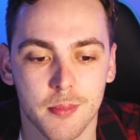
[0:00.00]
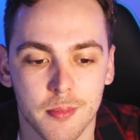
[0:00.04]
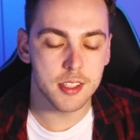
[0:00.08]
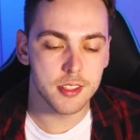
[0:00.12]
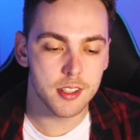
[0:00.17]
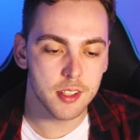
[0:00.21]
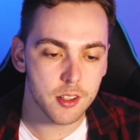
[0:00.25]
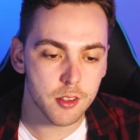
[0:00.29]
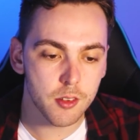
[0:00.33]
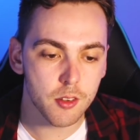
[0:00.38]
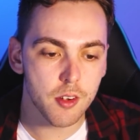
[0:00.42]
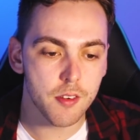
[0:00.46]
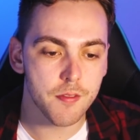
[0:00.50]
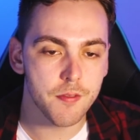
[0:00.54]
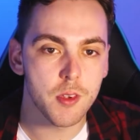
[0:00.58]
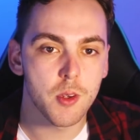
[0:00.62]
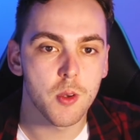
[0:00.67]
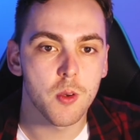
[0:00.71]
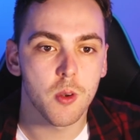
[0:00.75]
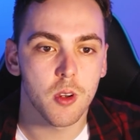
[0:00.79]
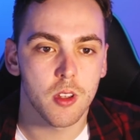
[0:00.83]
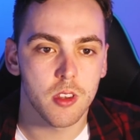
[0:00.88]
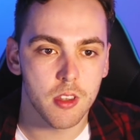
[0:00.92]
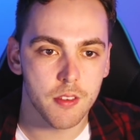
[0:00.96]
I did a
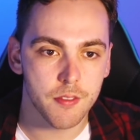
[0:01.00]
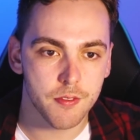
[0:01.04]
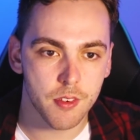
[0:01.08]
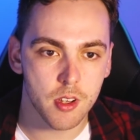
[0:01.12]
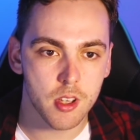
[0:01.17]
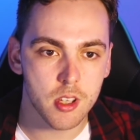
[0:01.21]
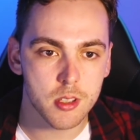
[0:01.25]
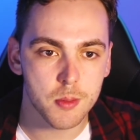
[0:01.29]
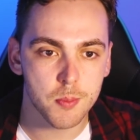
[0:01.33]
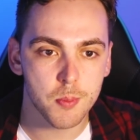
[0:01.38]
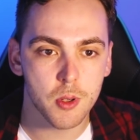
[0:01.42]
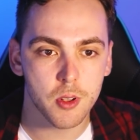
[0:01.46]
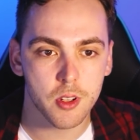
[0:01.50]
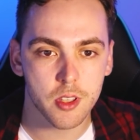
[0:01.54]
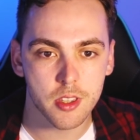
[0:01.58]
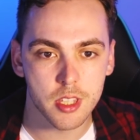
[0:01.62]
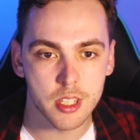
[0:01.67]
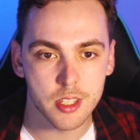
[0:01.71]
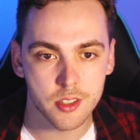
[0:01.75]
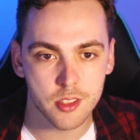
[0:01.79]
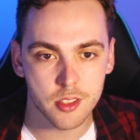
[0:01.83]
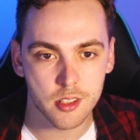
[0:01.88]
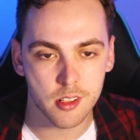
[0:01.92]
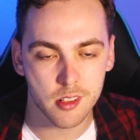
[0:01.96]
review on the first book in
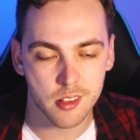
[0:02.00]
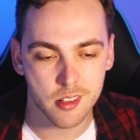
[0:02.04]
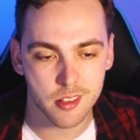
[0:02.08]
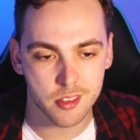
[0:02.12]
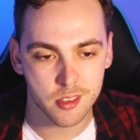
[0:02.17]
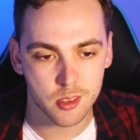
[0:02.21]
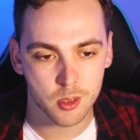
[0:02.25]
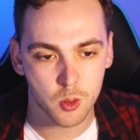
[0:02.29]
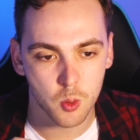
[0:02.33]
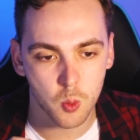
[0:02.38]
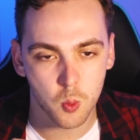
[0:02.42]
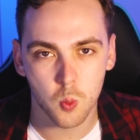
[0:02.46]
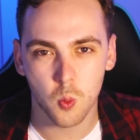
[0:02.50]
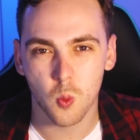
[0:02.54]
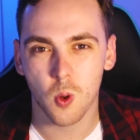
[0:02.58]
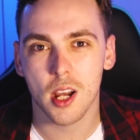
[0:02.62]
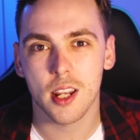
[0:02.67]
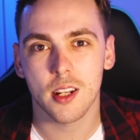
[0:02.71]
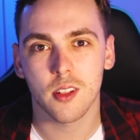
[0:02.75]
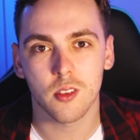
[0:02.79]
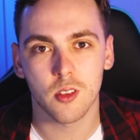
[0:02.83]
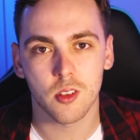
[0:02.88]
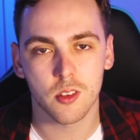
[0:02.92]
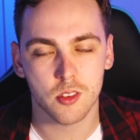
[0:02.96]
this series
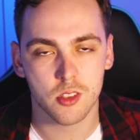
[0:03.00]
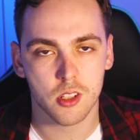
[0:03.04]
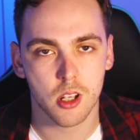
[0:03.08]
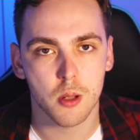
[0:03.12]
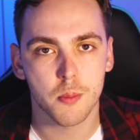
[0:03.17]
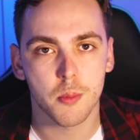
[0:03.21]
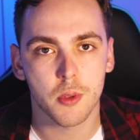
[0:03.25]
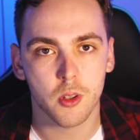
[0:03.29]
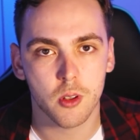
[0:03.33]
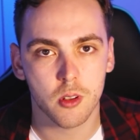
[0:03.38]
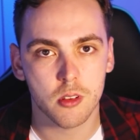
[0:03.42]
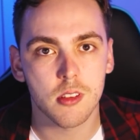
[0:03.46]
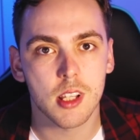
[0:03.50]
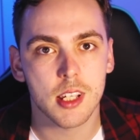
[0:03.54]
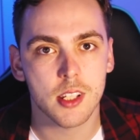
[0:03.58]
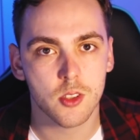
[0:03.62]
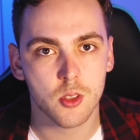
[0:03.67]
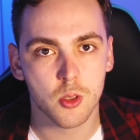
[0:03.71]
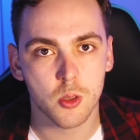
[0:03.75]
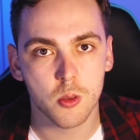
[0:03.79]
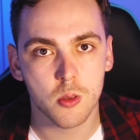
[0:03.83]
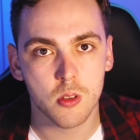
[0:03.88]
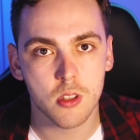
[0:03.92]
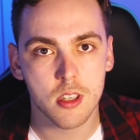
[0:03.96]
quite a long time ago, like
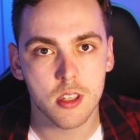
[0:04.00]
2